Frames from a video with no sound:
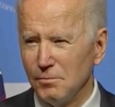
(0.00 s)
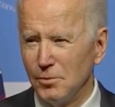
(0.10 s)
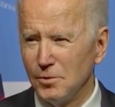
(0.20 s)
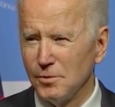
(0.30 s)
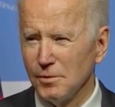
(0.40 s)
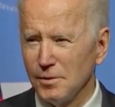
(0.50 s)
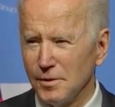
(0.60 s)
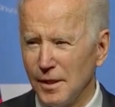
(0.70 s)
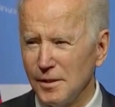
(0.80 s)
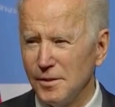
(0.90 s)
more.
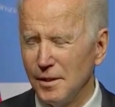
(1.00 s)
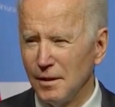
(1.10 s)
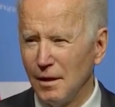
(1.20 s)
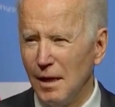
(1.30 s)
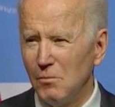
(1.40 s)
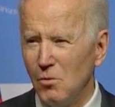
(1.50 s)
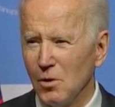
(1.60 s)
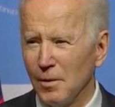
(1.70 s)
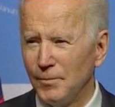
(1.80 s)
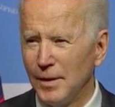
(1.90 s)
But he says he is
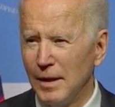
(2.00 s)
not